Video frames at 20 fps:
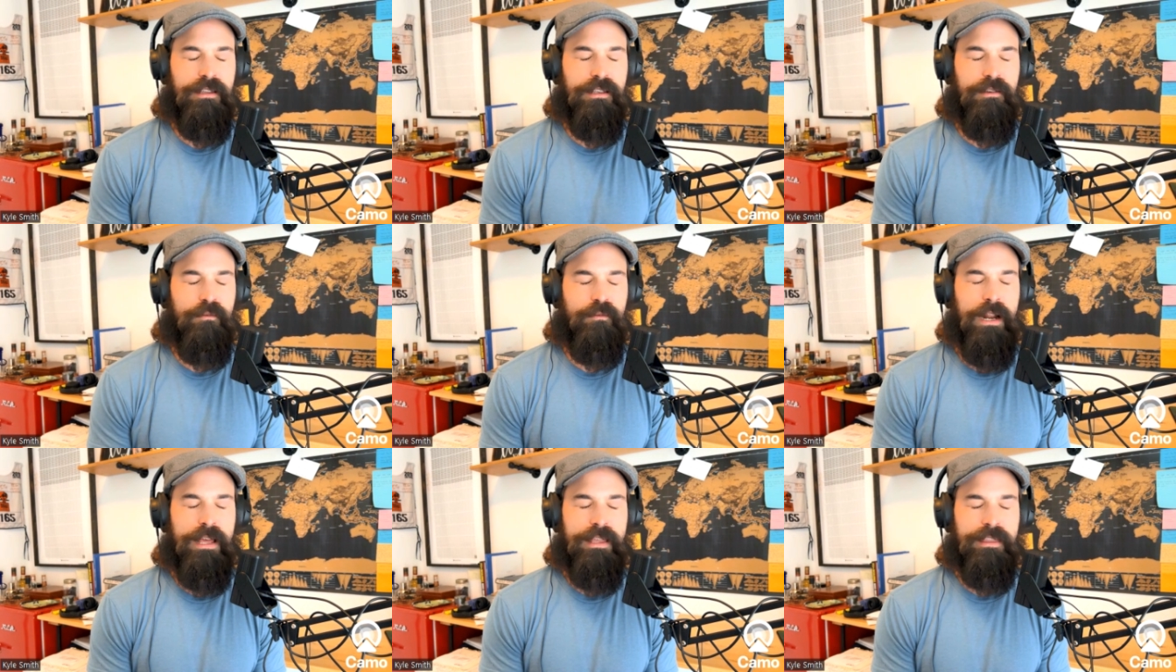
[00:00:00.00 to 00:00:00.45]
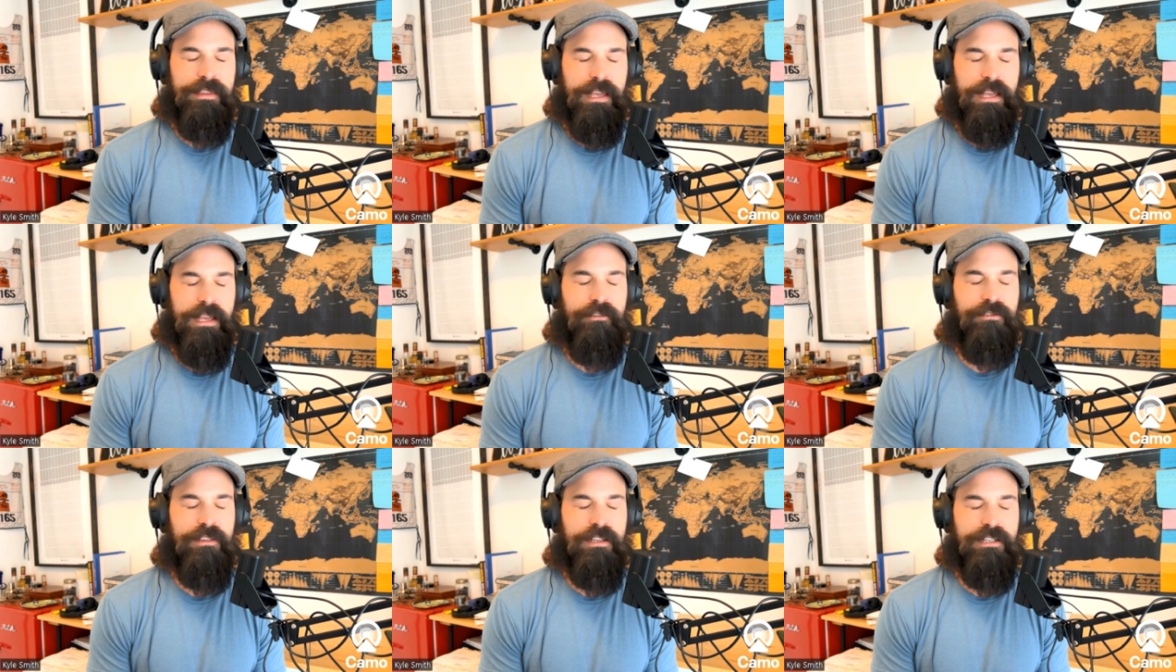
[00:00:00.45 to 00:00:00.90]
when I
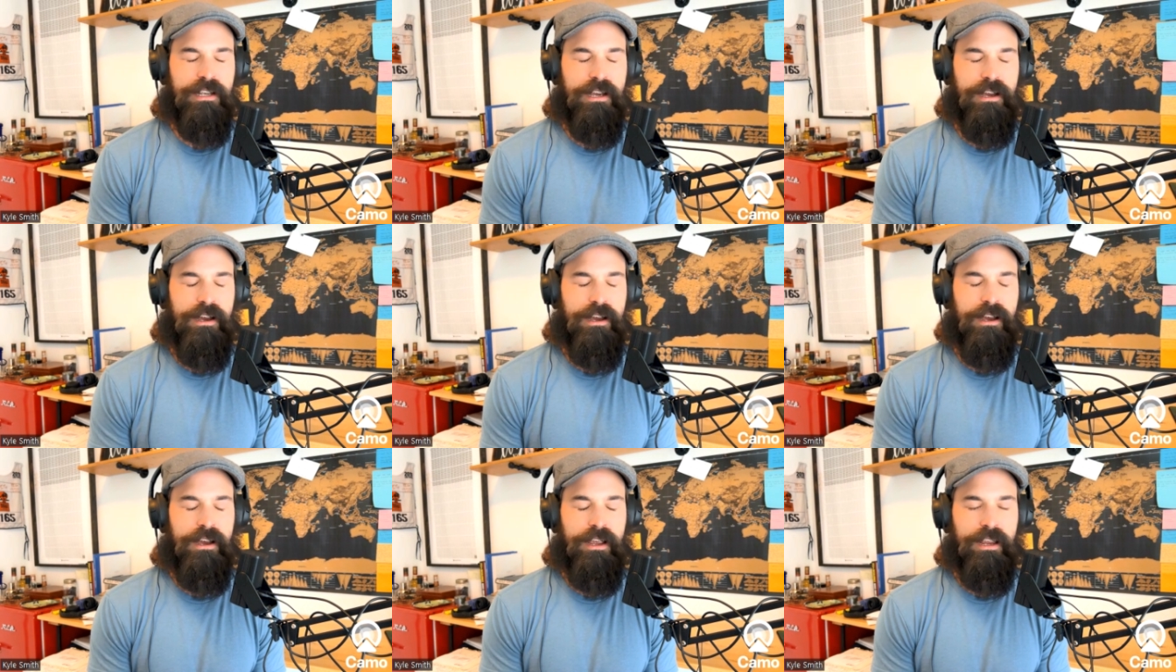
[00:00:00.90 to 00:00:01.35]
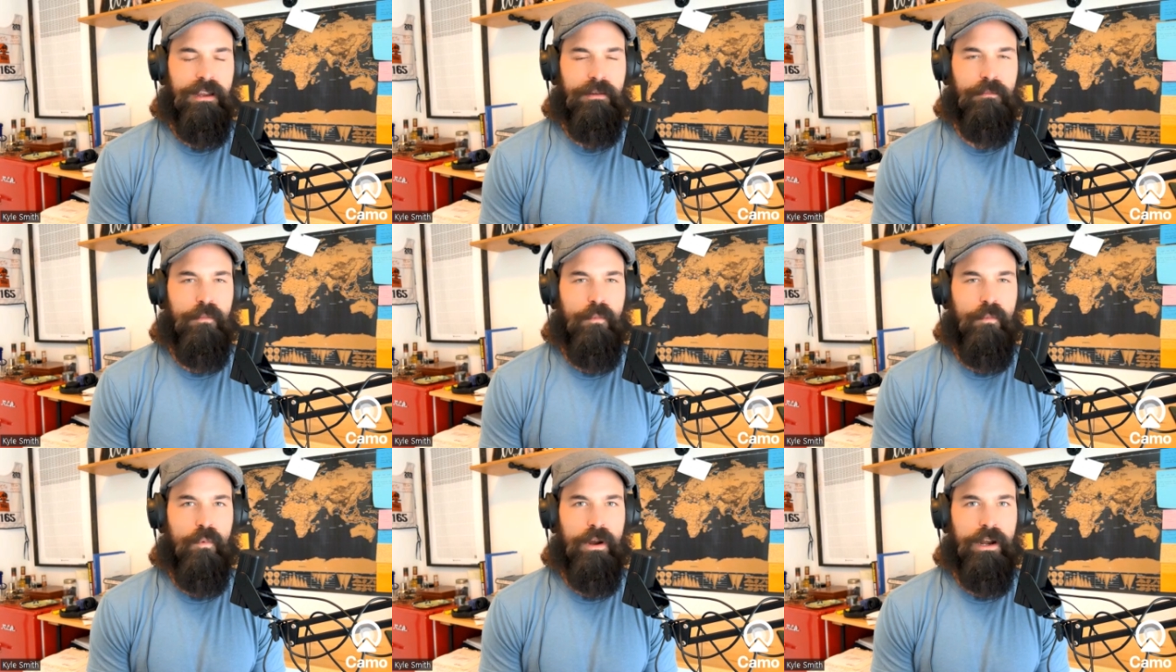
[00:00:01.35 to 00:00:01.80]
think of the
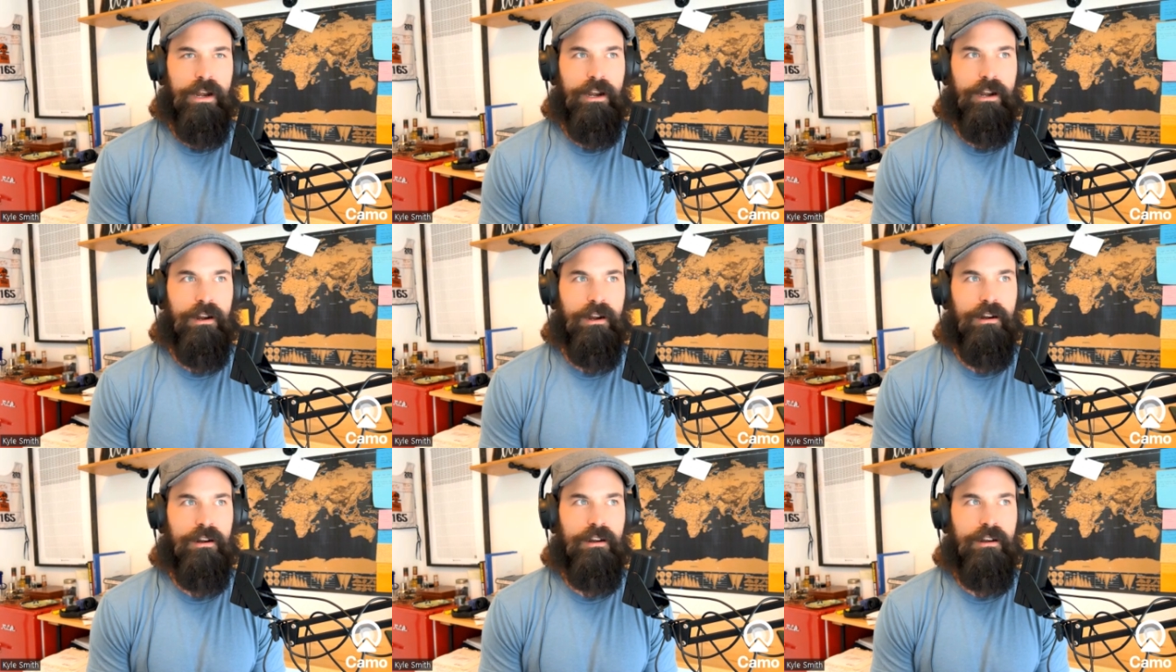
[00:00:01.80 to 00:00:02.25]
time where